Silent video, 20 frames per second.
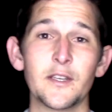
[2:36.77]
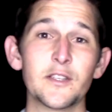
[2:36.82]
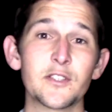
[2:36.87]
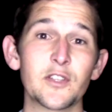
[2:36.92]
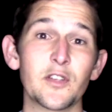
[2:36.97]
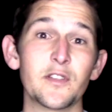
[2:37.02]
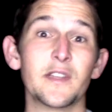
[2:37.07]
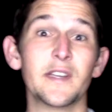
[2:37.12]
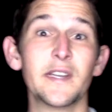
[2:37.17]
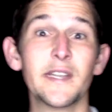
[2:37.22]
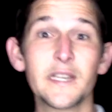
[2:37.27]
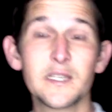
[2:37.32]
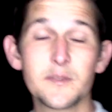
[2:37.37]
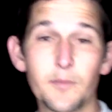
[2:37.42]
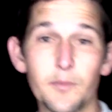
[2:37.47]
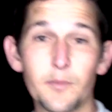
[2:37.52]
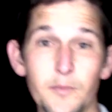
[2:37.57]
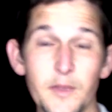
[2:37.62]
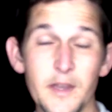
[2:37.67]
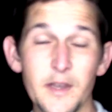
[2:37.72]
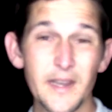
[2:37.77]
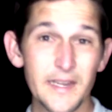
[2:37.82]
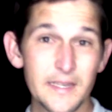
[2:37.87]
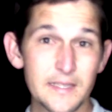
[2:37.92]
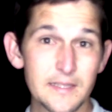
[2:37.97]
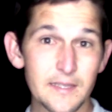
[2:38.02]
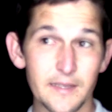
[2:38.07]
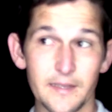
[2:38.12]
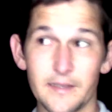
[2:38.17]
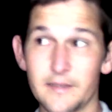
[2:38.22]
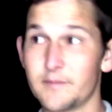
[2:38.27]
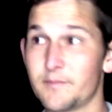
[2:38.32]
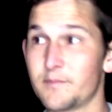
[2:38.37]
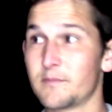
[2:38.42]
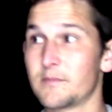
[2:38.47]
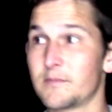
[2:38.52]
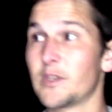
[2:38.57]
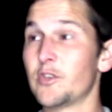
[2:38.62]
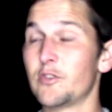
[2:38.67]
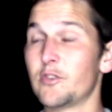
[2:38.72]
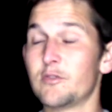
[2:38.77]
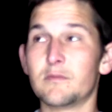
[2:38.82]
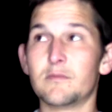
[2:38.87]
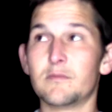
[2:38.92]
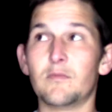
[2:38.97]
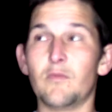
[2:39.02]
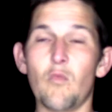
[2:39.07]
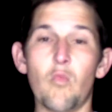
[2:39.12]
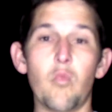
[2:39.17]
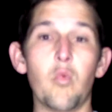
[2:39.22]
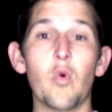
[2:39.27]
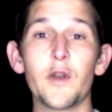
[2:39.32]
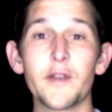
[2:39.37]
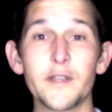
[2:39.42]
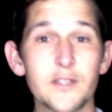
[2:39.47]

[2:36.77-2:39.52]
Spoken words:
So the next thing, what